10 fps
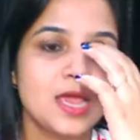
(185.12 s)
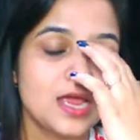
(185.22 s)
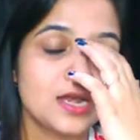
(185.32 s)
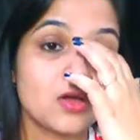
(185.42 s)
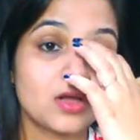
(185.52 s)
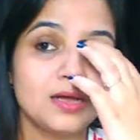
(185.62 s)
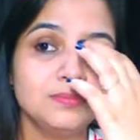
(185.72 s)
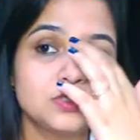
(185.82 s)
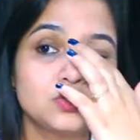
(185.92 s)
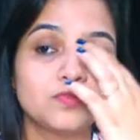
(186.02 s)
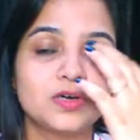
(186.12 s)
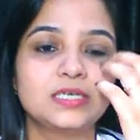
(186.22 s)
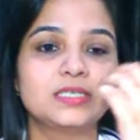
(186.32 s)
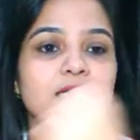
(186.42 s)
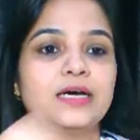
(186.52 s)
Now comes
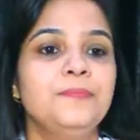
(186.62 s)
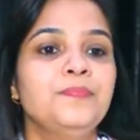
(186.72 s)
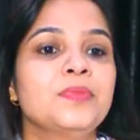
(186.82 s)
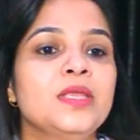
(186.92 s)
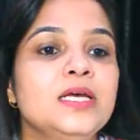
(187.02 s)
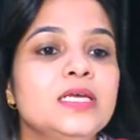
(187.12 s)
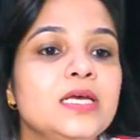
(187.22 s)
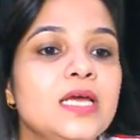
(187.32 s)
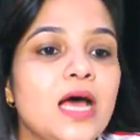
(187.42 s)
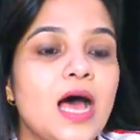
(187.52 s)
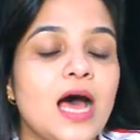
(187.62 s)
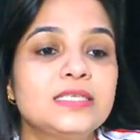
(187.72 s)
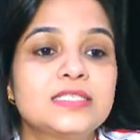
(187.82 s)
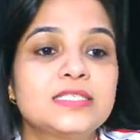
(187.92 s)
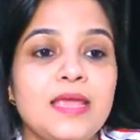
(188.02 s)
toward the a
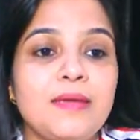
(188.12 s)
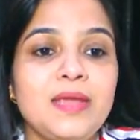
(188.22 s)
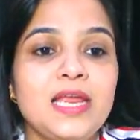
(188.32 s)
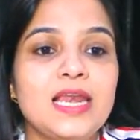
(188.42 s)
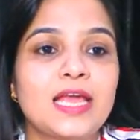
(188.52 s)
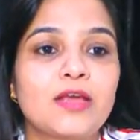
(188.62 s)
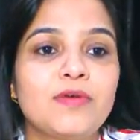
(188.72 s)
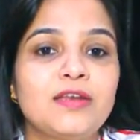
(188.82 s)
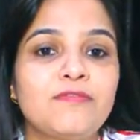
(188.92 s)
semi-liquid